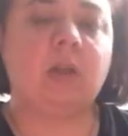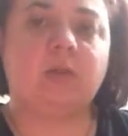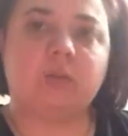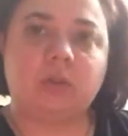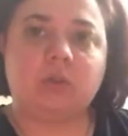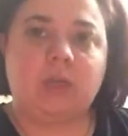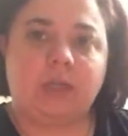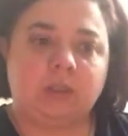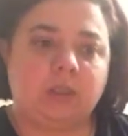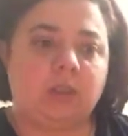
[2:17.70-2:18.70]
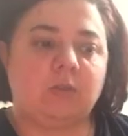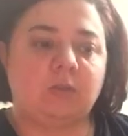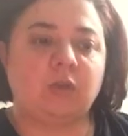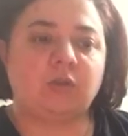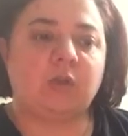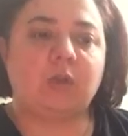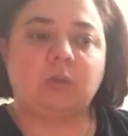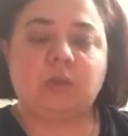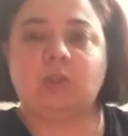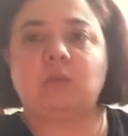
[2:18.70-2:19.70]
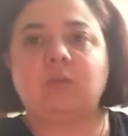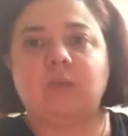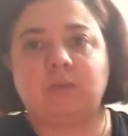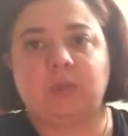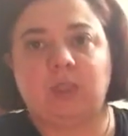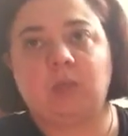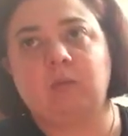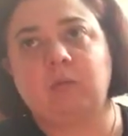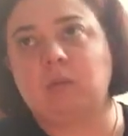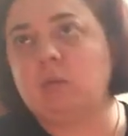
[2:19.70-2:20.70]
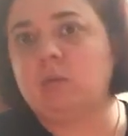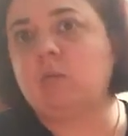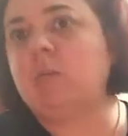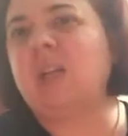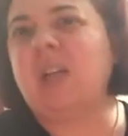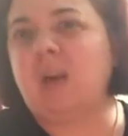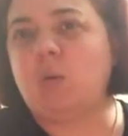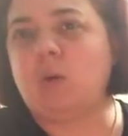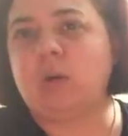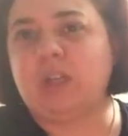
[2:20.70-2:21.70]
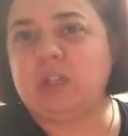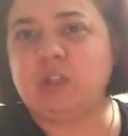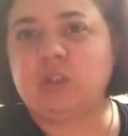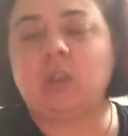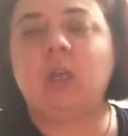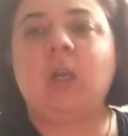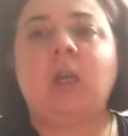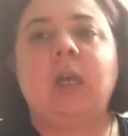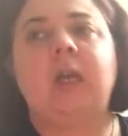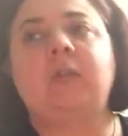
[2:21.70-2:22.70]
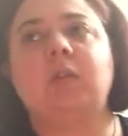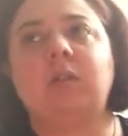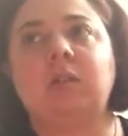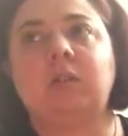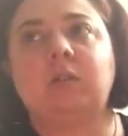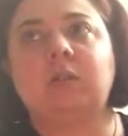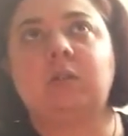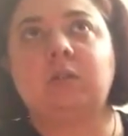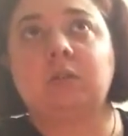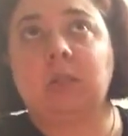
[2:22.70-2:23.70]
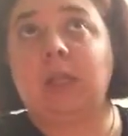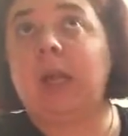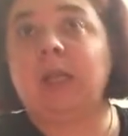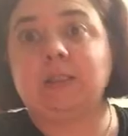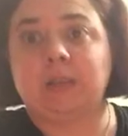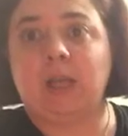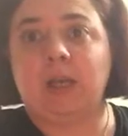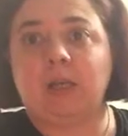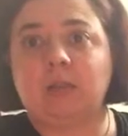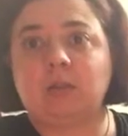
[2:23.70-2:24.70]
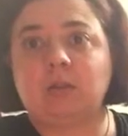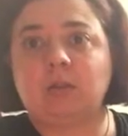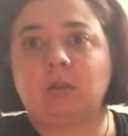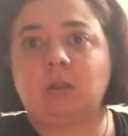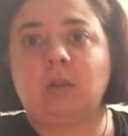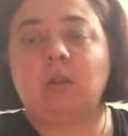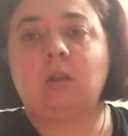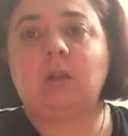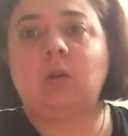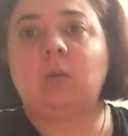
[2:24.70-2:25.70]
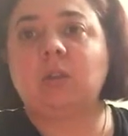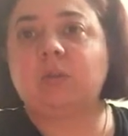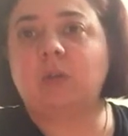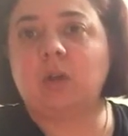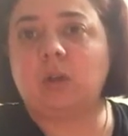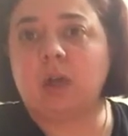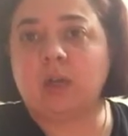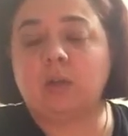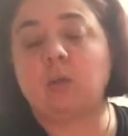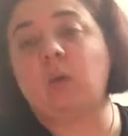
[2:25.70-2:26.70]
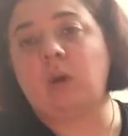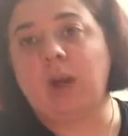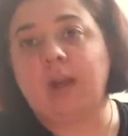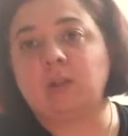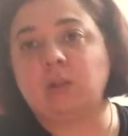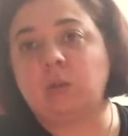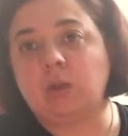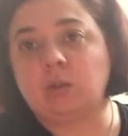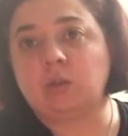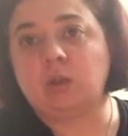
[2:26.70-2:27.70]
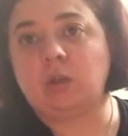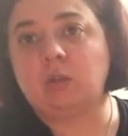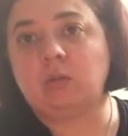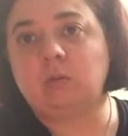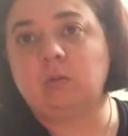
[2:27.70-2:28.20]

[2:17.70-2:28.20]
there for 2 days. The first round was at 250. For an hour-ish, and then last night was at 200